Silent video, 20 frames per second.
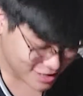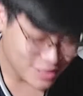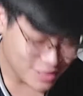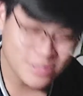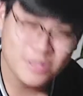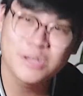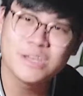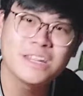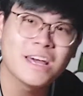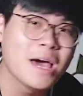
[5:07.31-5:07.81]

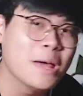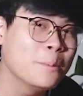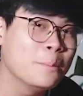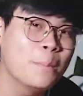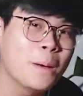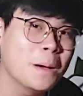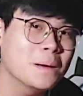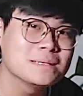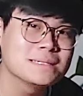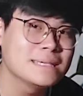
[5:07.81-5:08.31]
You could
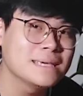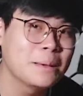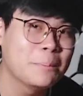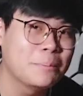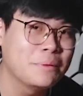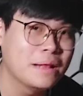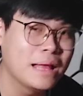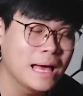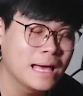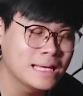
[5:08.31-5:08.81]
unbox a
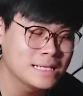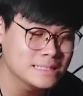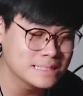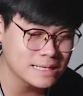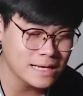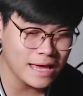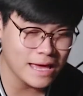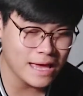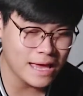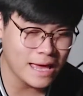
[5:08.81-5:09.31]
plant
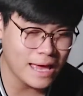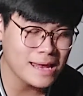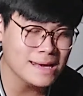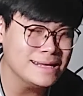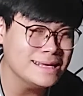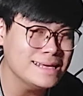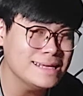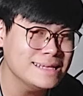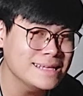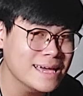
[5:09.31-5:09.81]

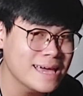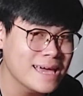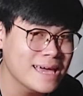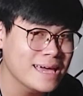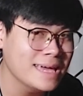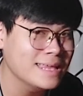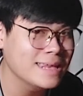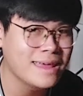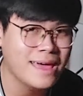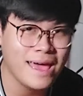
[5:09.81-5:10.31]
any
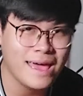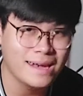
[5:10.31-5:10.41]
day and